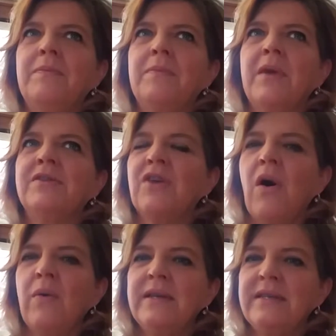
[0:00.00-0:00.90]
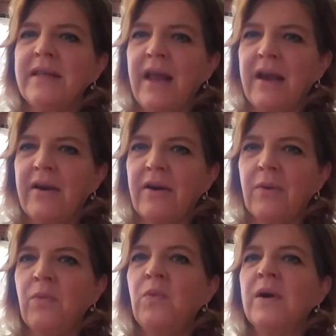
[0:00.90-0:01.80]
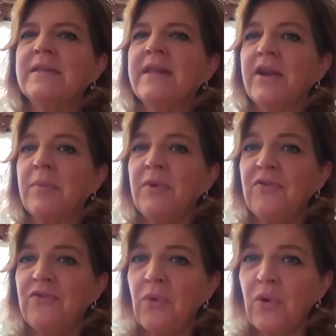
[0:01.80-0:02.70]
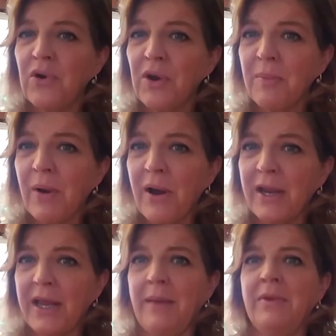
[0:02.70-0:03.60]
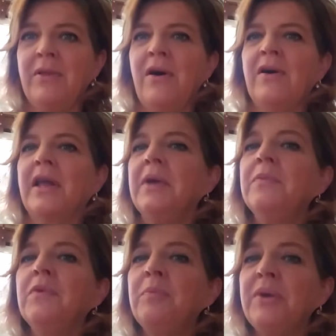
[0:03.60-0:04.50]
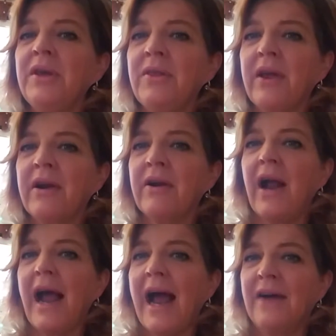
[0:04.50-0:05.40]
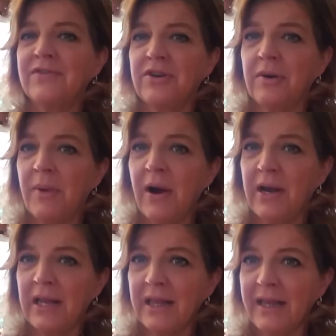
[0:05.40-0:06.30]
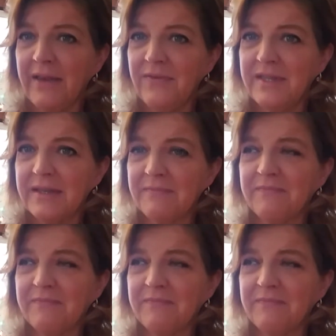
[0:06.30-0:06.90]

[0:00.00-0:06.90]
is always there, was there before your body came along, and will be there after your body leaves.